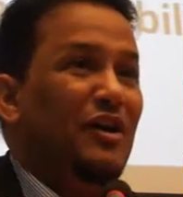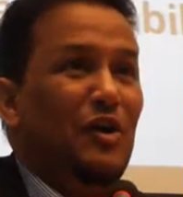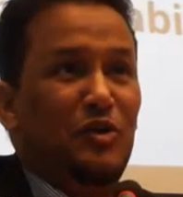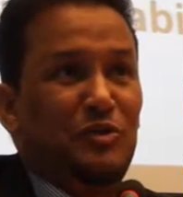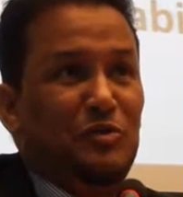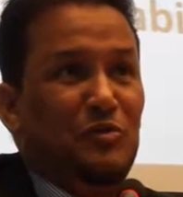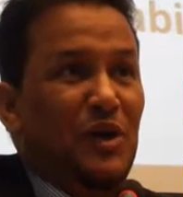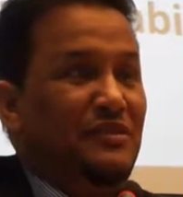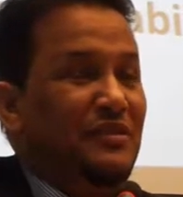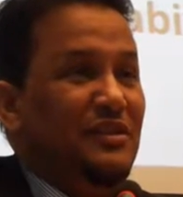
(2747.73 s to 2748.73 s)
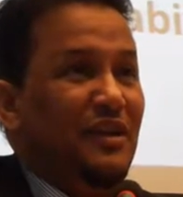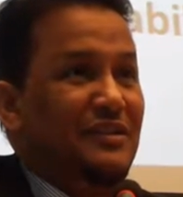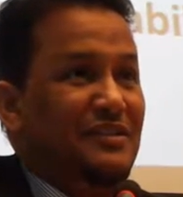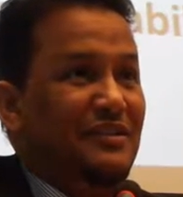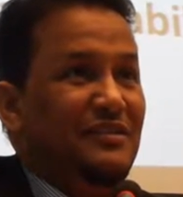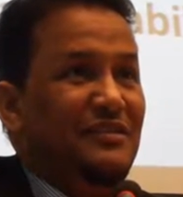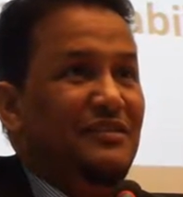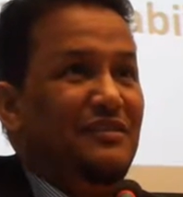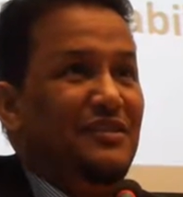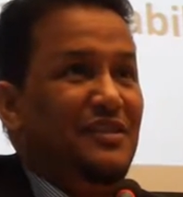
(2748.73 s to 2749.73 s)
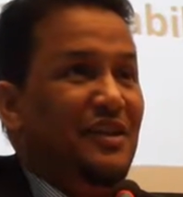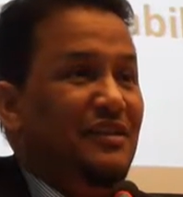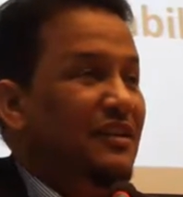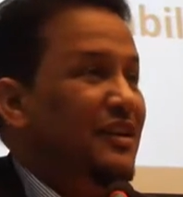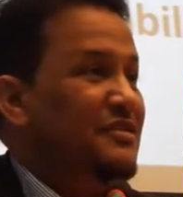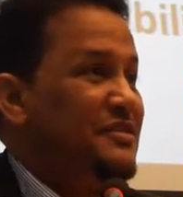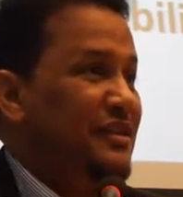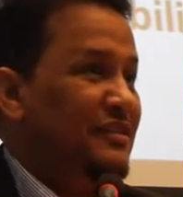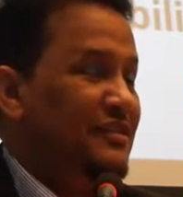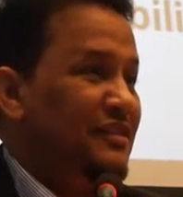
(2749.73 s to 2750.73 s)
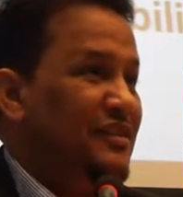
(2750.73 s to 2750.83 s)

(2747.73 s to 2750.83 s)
or do what Yeltsin did and send